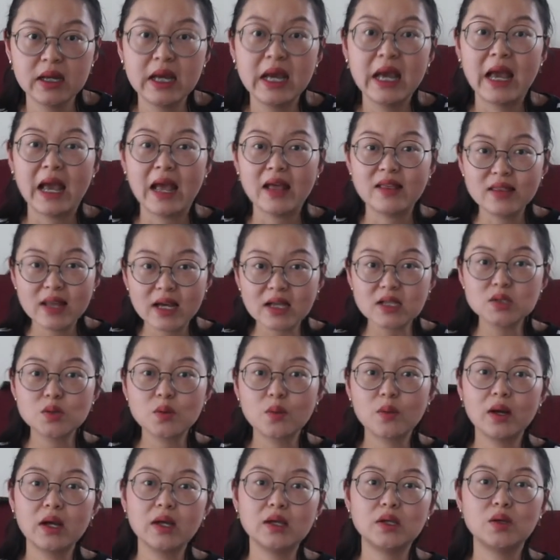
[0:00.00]
And that's
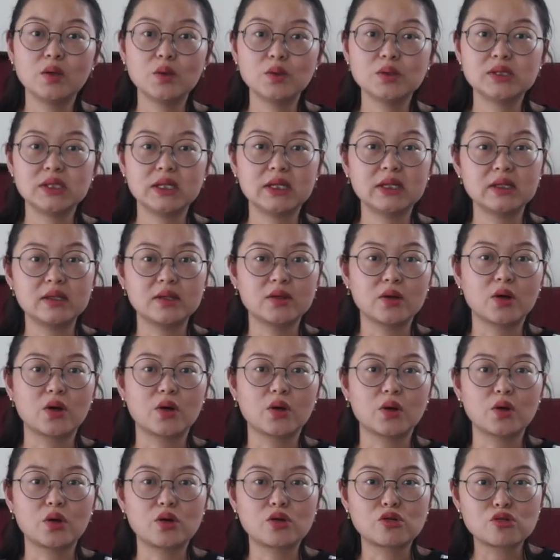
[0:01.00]
why you see there
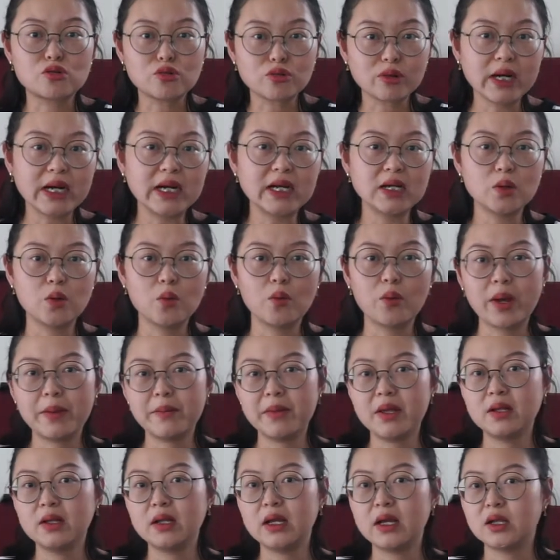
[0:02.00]
are great
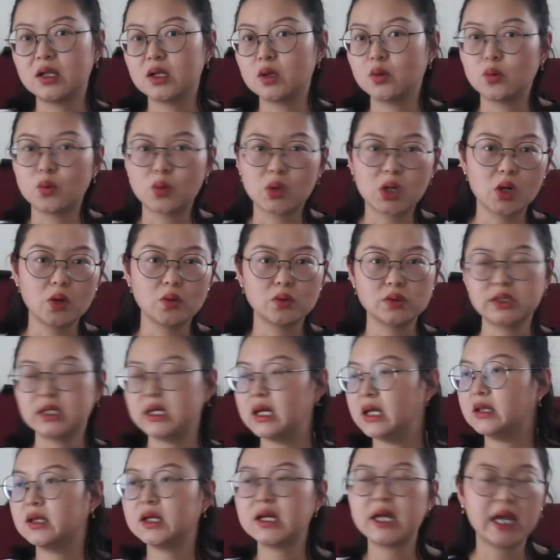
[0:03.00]
women in the world,
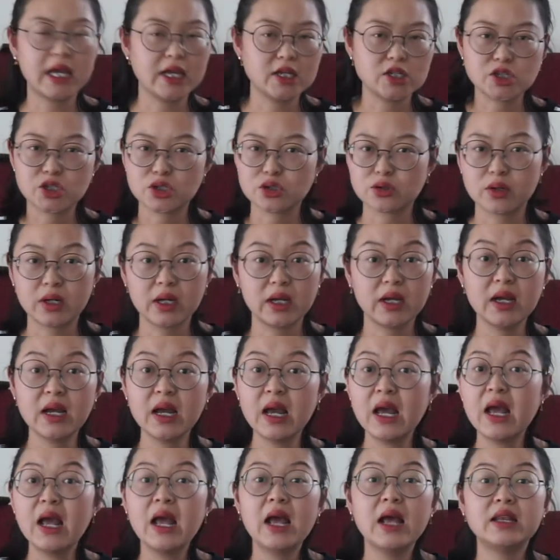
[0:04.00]
in the history.
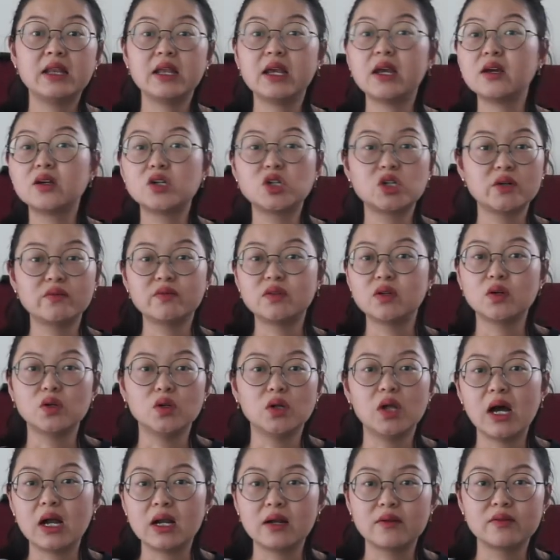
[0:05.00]
They achieved a
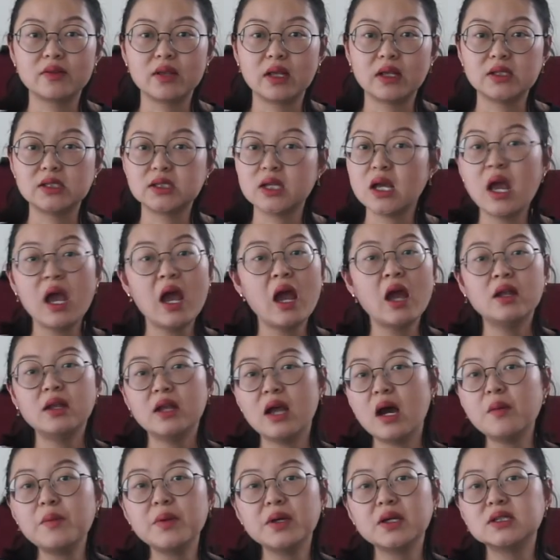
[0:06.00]
lot of things,
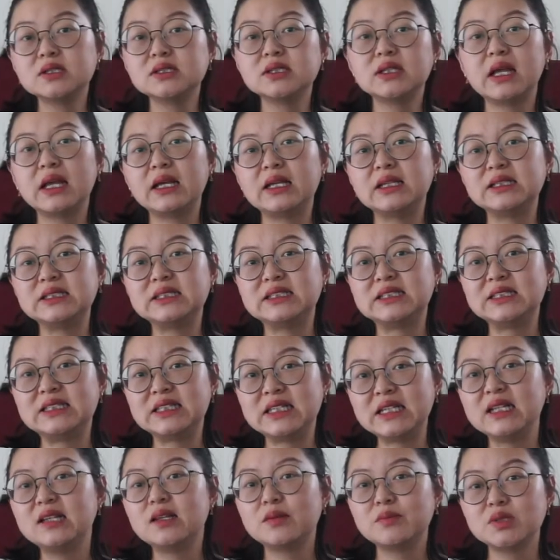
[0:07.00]
not because they
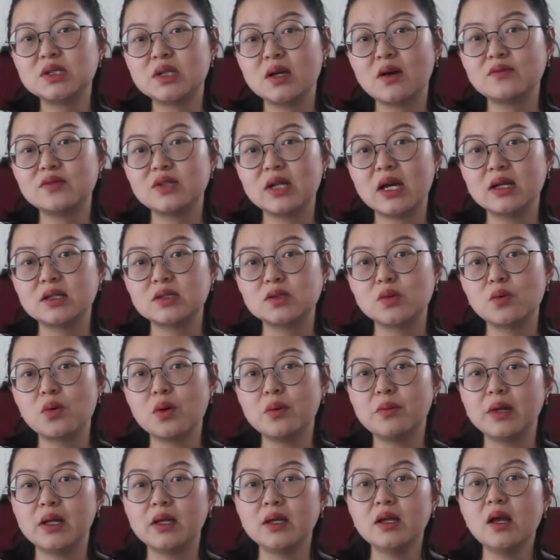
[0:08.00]
see themselves as a
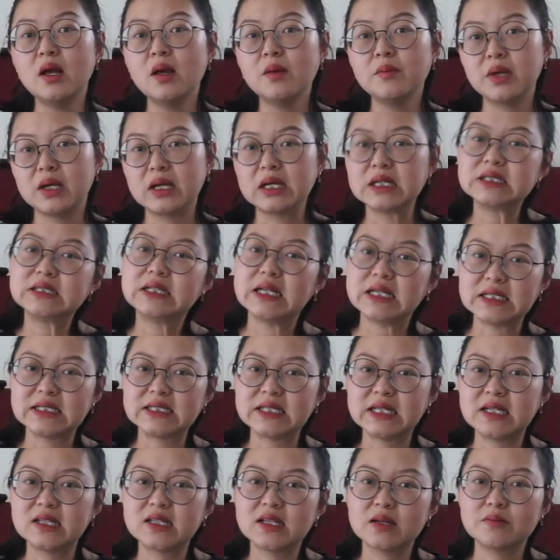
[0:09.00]
woman, because they
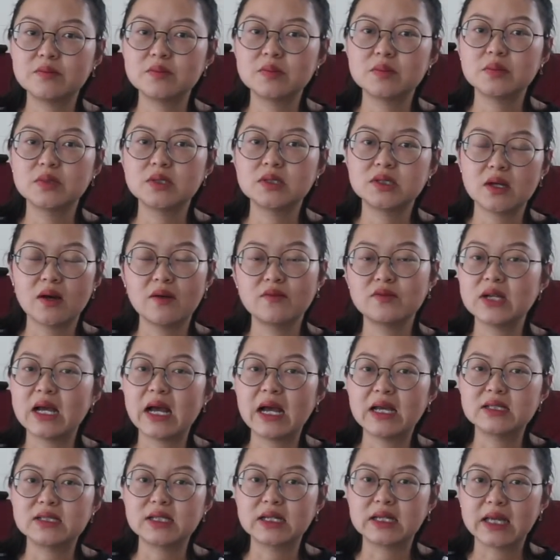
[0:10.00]
see themselves
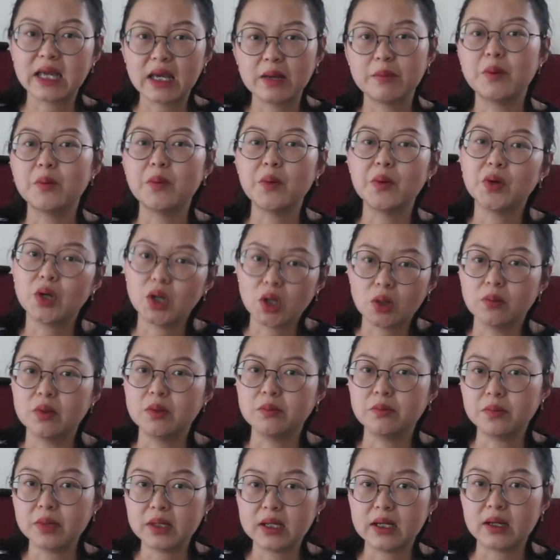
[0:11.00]
as a capable human
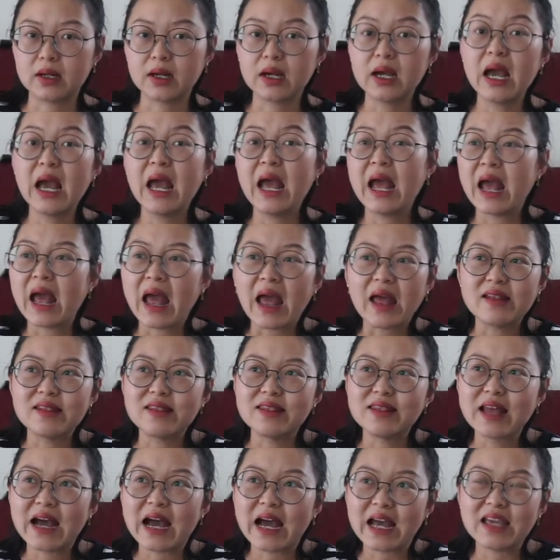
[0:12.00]
being. And
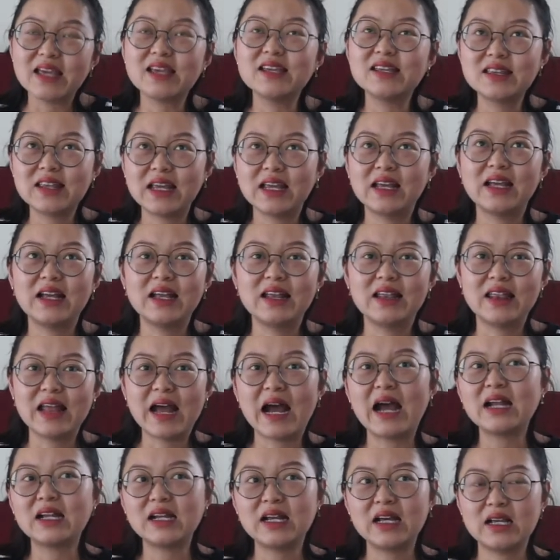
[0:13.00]
I think
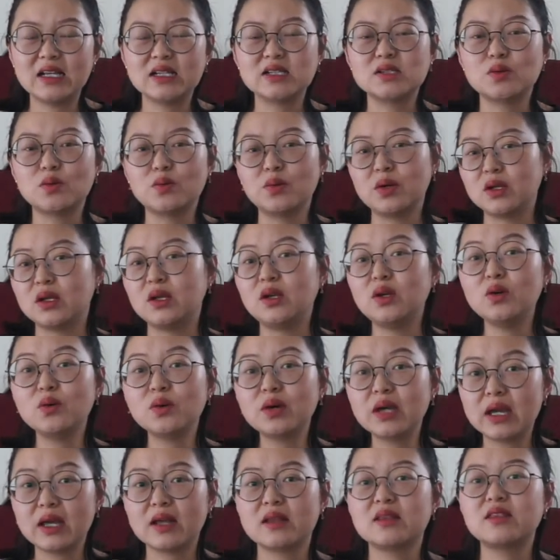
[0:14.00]
that is when you
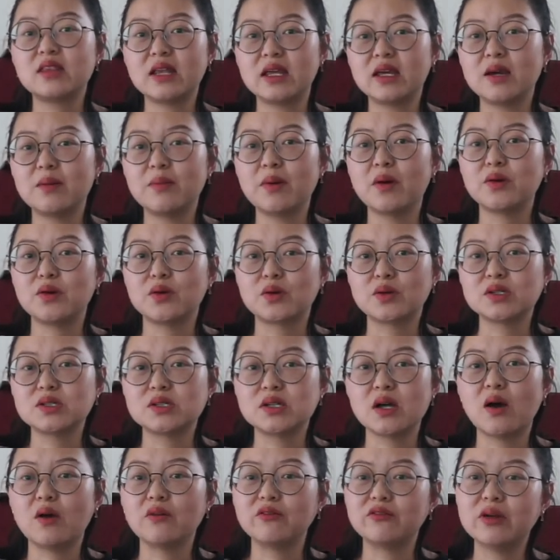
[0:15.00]
can think about
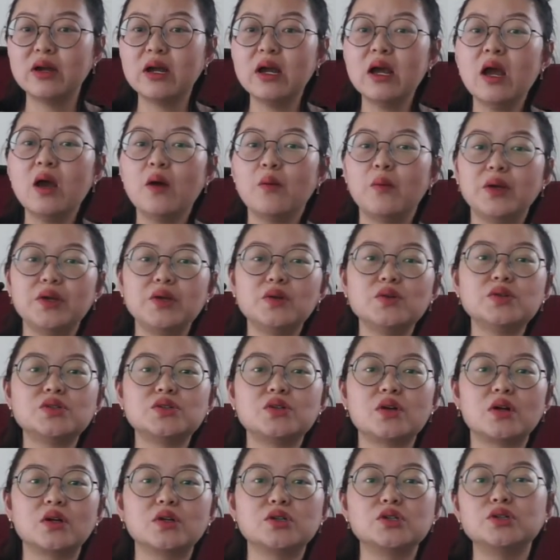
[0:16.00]
yourself, when you
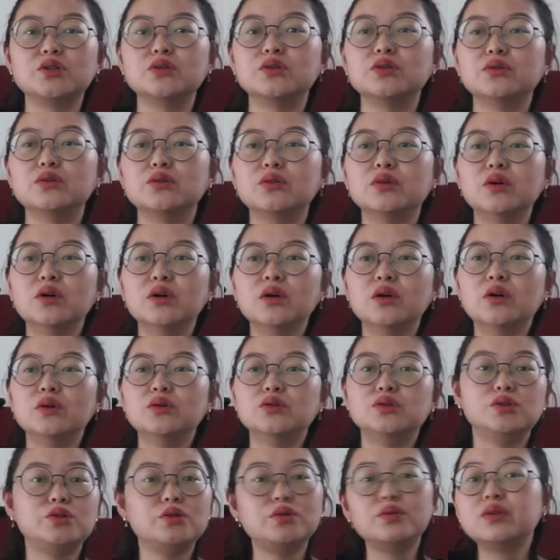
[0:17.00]
start to
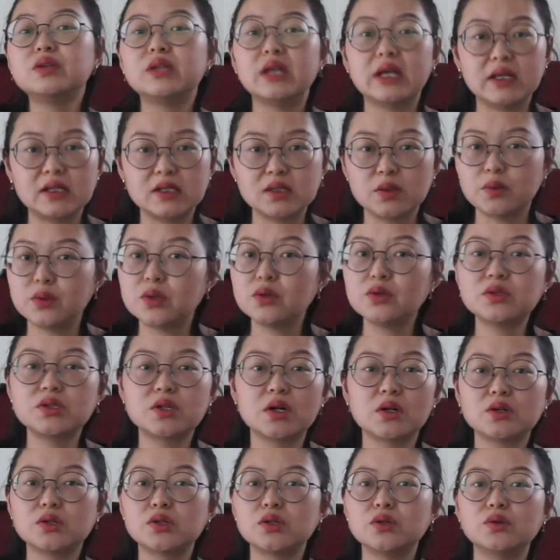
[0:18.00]
do things, when you
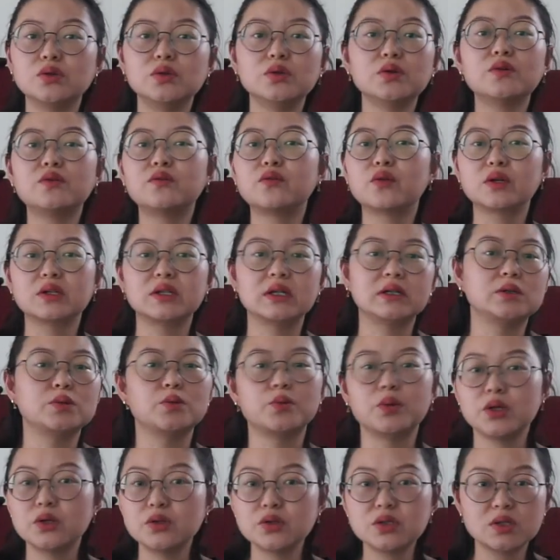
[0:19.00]
start to look for things, when
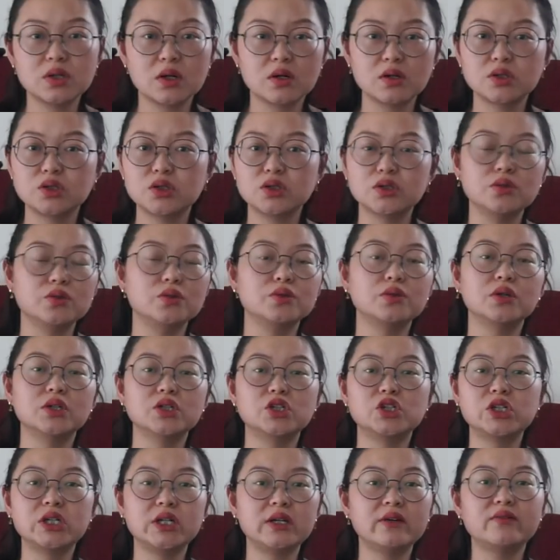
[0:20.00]
you start to
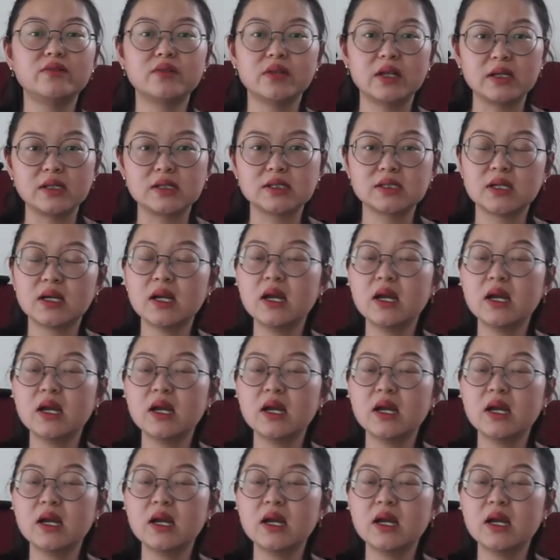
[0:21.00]
achieve things.